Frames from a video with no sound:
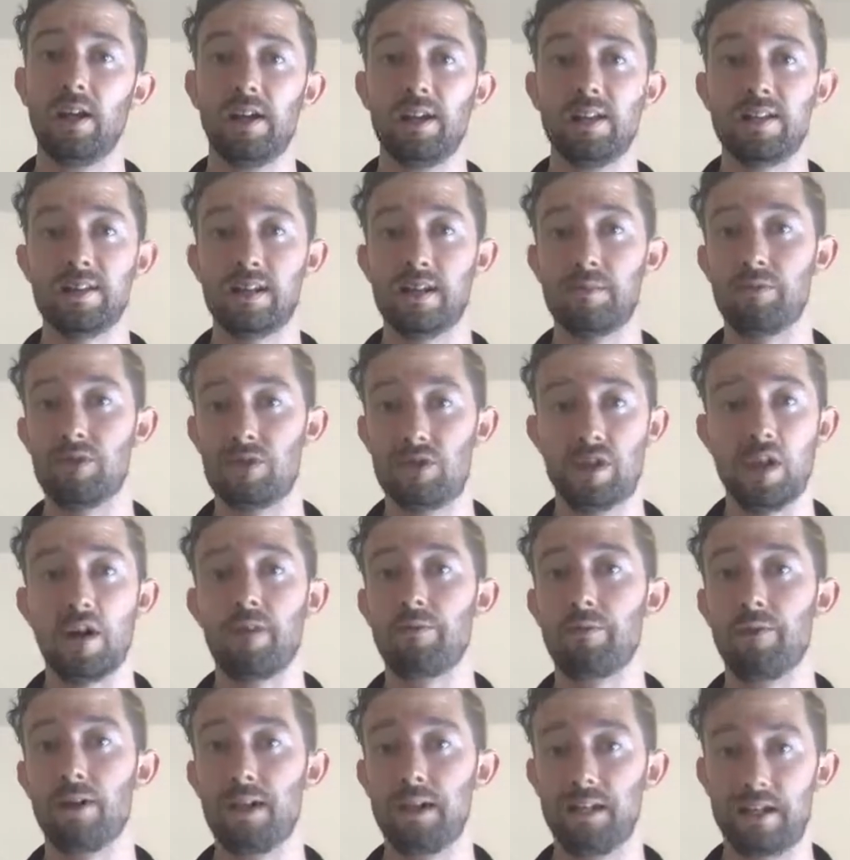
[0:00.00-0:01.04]
His name is
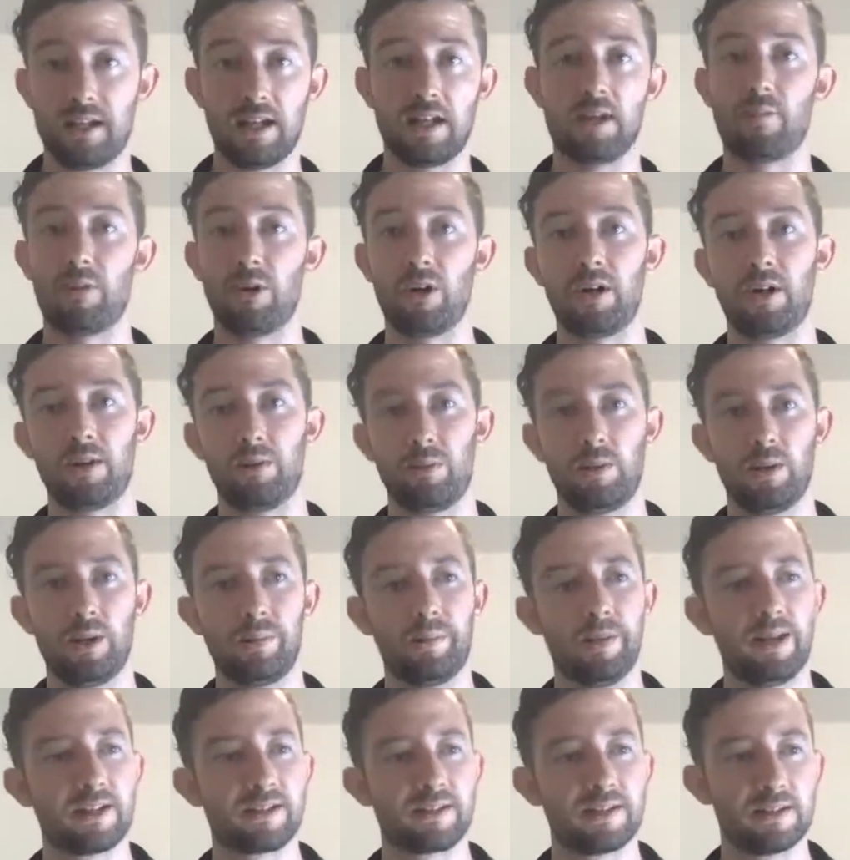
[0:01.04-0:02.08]
Jeffrey Gitomer. He
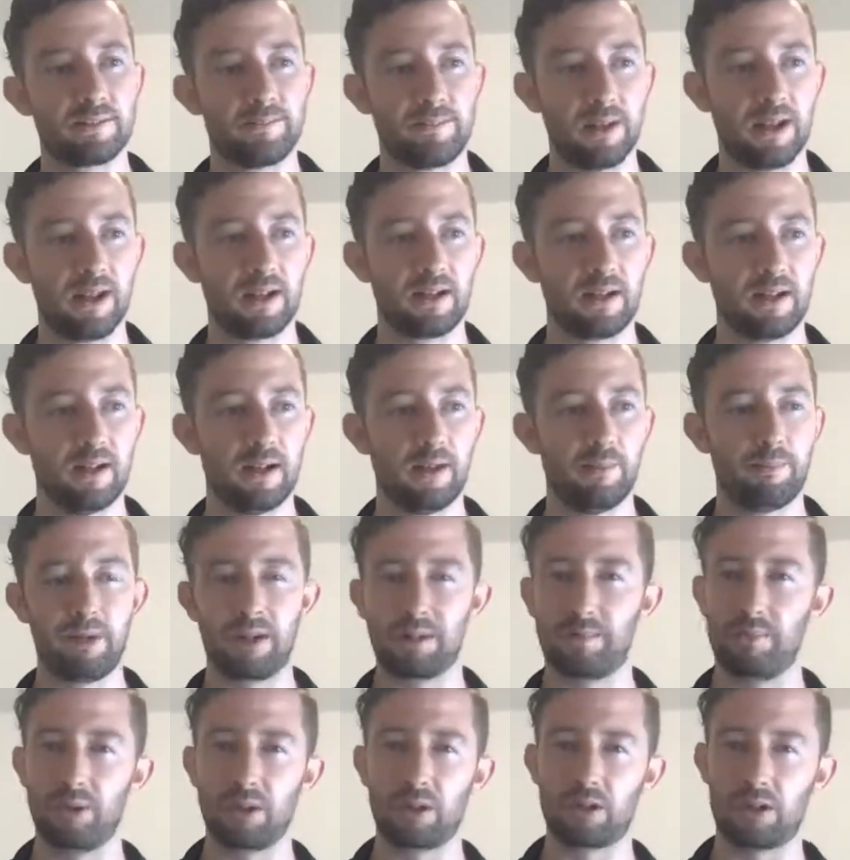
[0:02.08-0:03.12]
makes this big
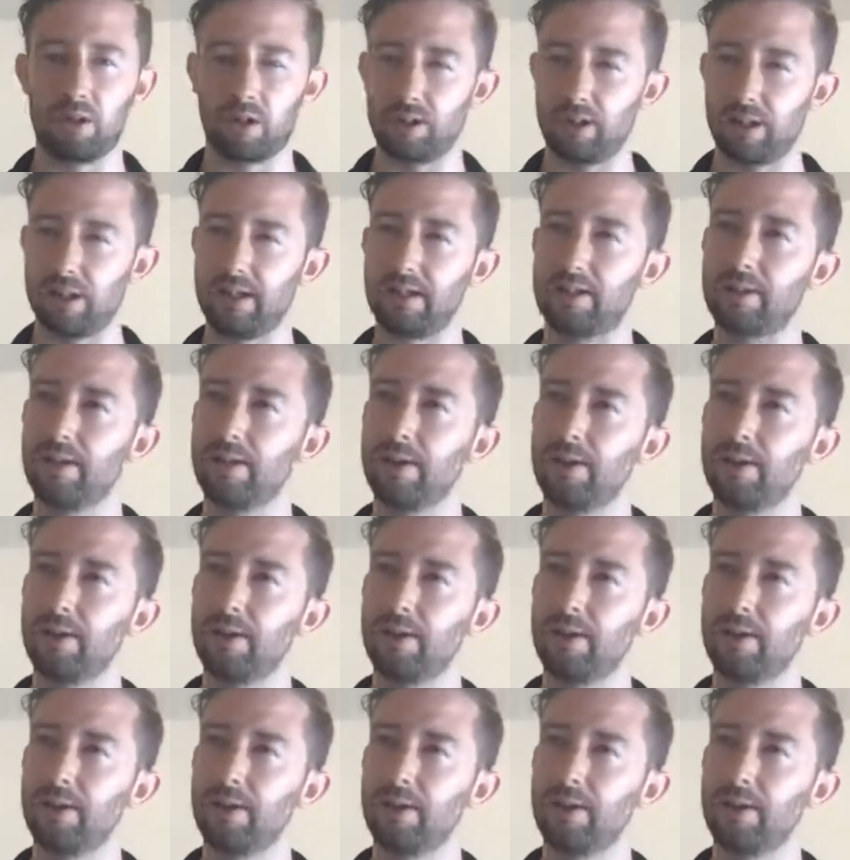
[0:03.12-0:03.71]
book called like